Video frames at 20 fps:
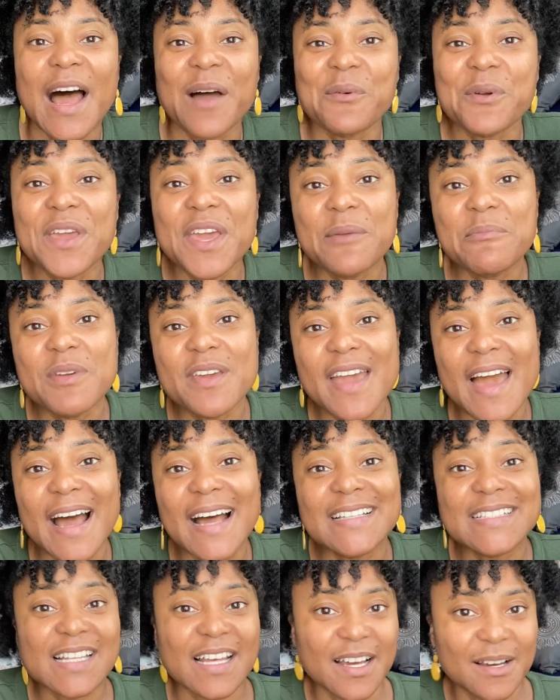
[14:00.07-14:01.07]
I will keep you
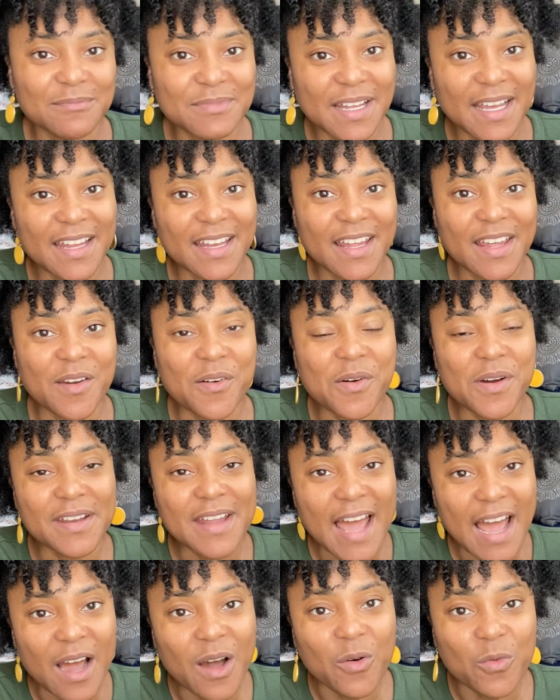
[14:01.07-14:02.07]
guys updated on
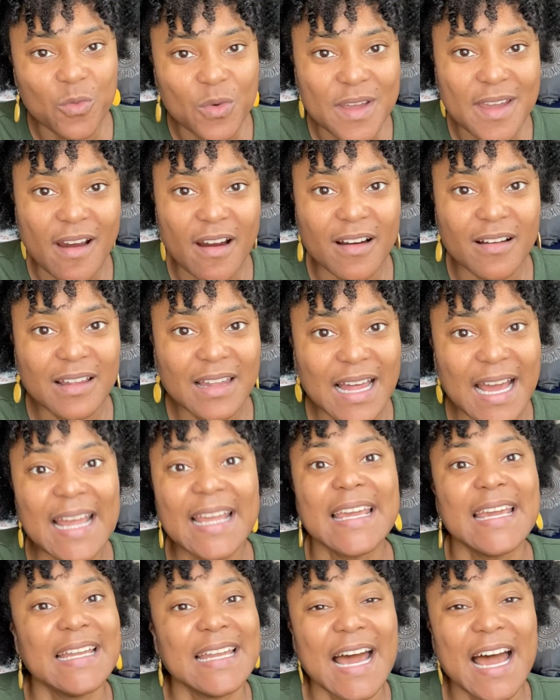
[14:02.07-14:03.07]
how we are
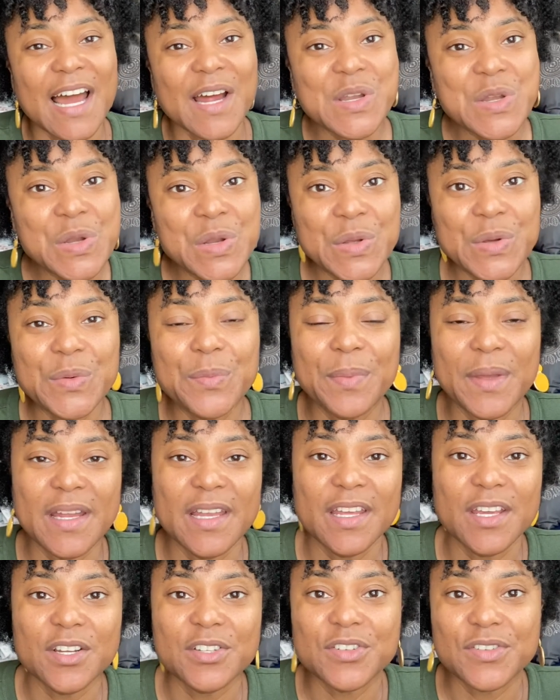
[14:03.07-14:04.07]
liking our new
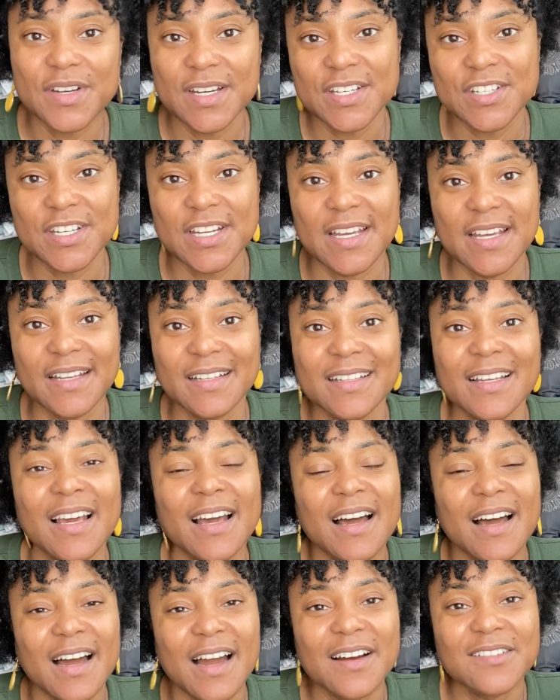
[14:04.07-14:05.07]
pediatrician.
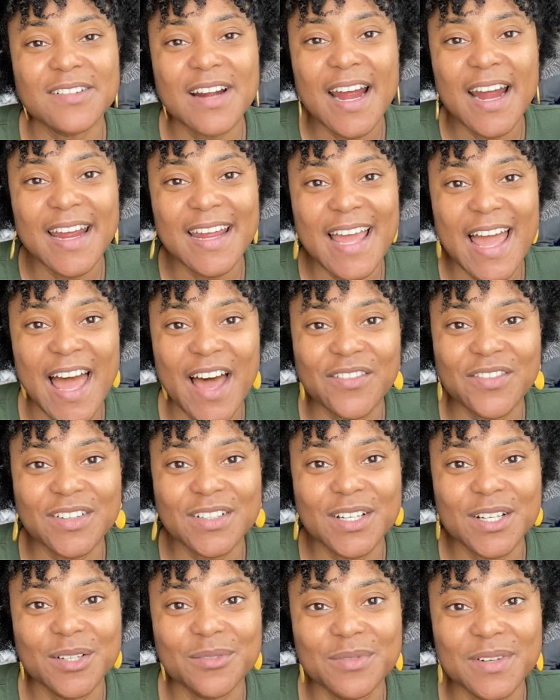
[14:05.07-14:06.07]
All right, have a
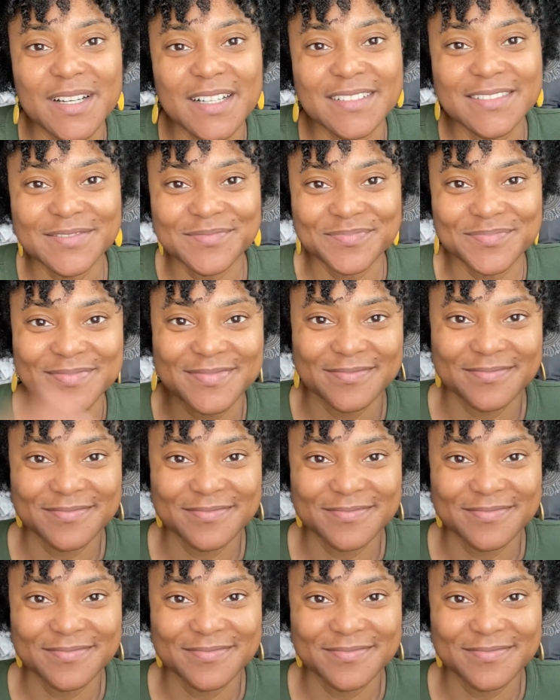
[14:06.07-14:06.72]
good one.